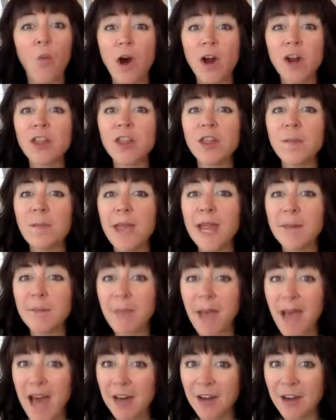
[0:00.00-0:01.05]
what are the
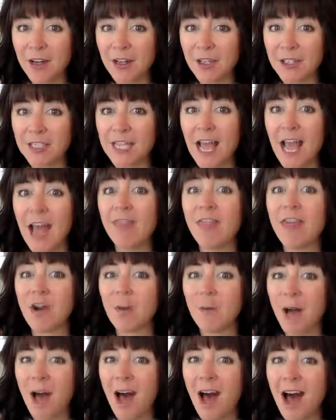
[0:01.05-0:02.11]
main patterns
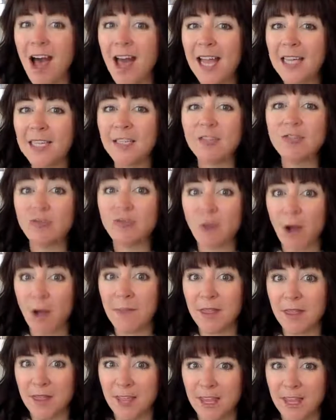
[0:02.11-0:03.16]
that are behind
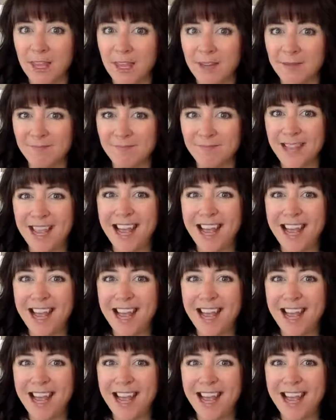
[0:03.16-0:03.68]
drama thinking.